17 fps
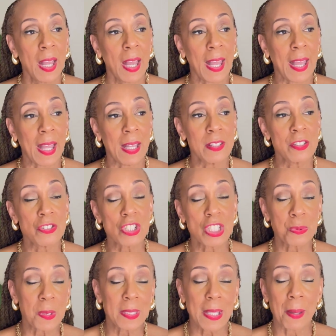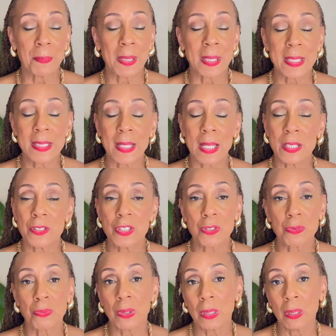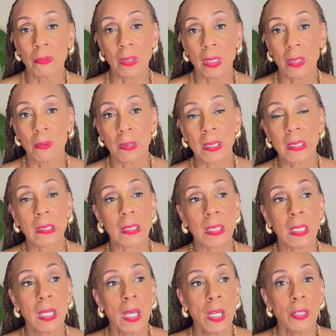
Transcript: And just with that being said, just really, really quickly,